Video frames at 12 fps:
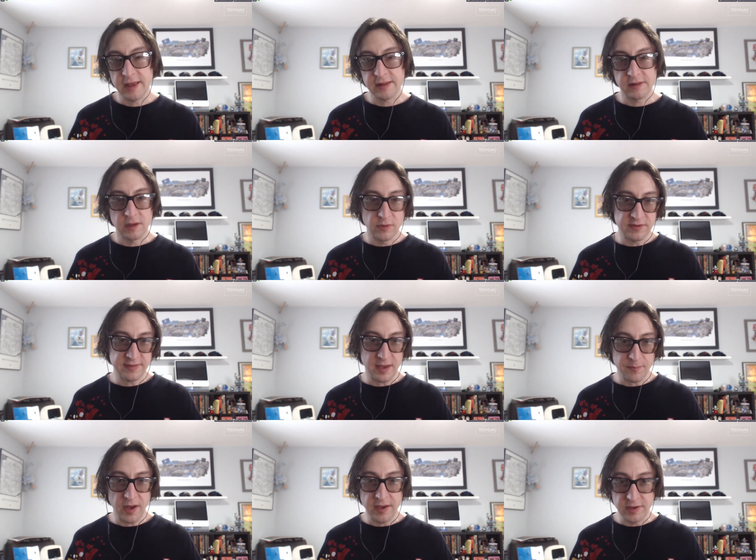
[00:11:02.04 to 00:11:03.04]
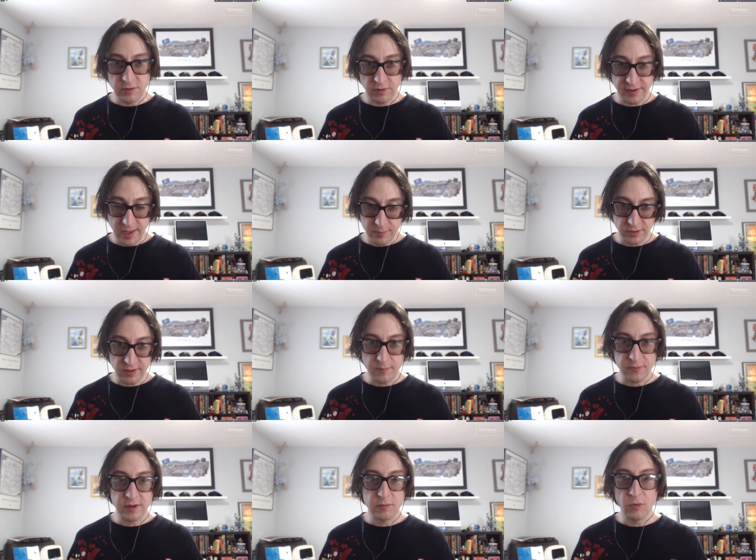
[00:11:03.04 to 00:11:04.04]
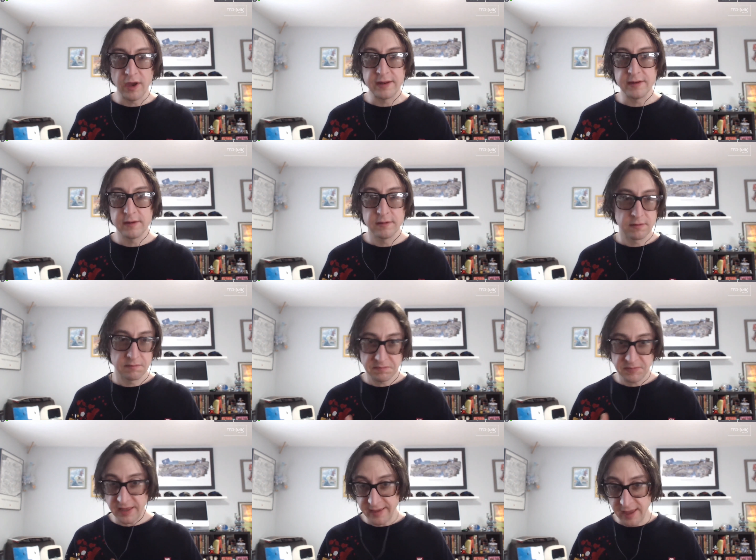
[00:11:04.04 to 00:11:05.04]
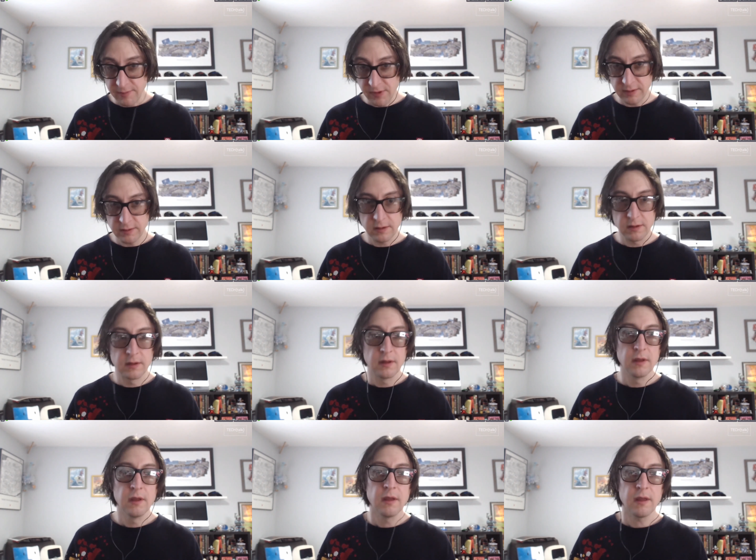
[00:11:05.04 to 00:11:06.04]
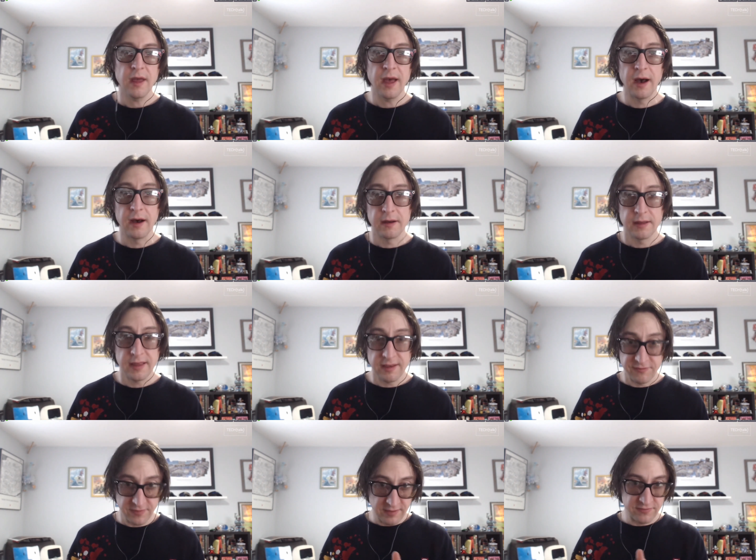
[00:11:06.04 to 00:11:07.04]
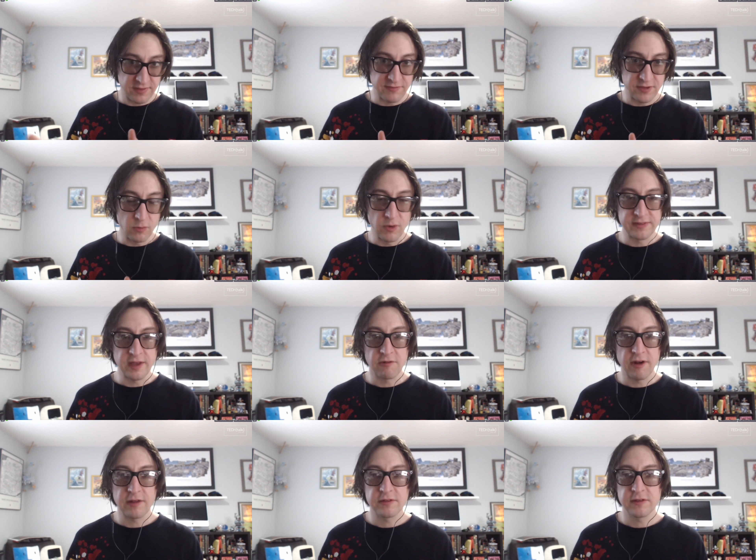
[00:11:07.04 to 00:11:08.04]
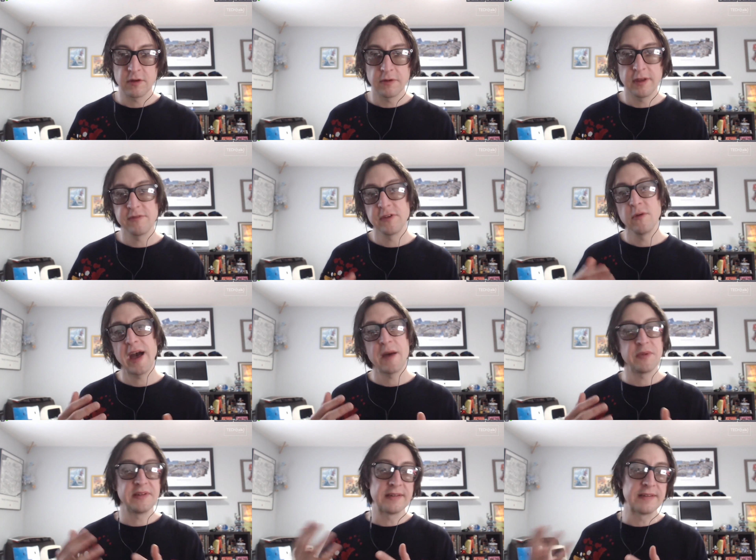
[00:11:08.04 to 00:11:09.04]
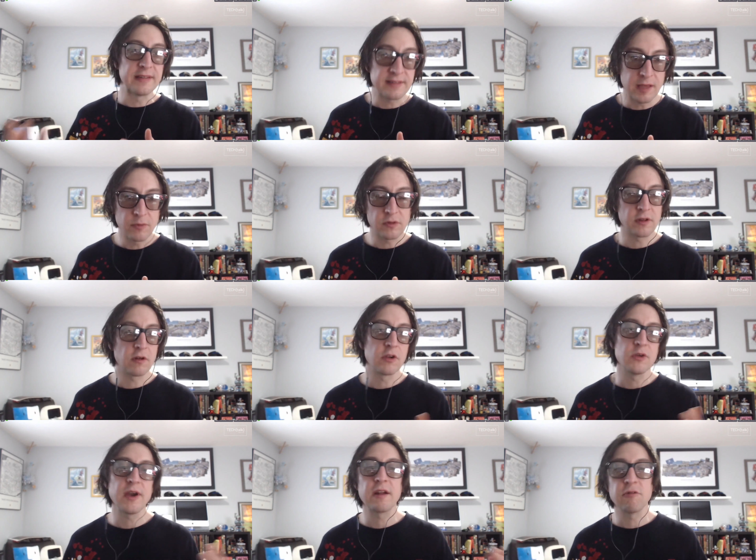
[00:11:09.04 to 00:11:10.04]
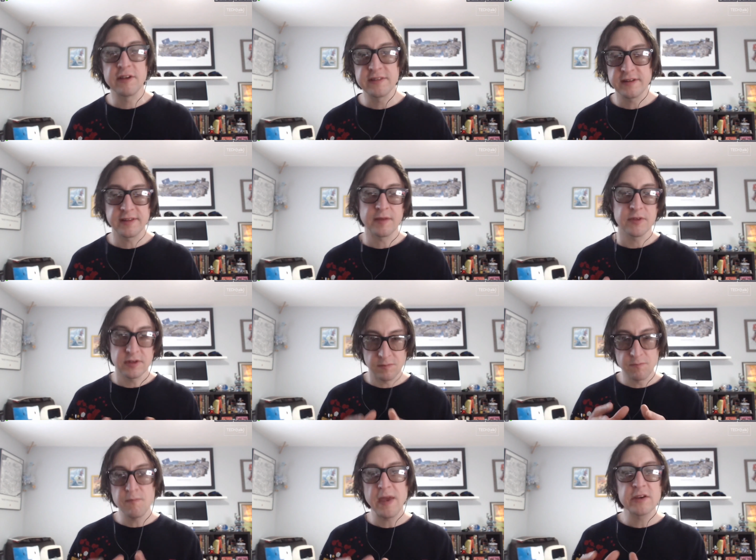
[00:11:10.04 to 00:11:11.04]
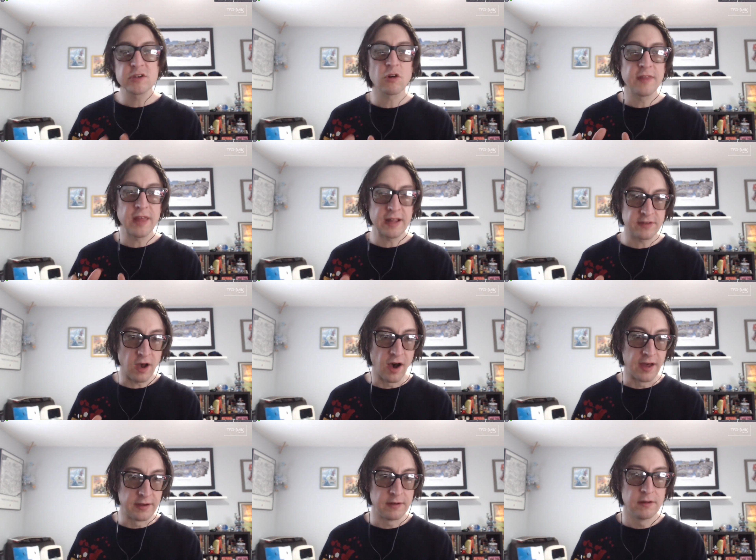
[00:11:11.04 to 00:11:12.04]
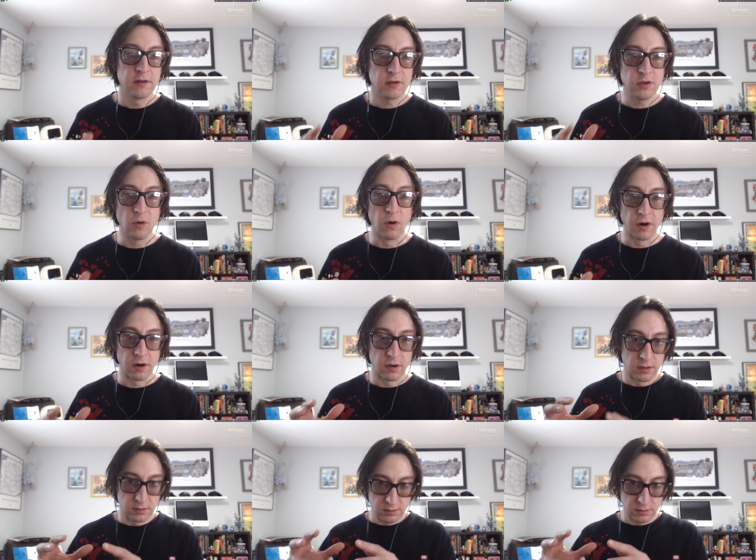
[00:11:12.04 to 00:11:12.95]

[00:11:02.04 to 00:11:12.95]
likely, it was set by your cable company when they came in uh, if, if, if you went that route. So if you happen to disable it or you had a reason to disable it, make sure that's on your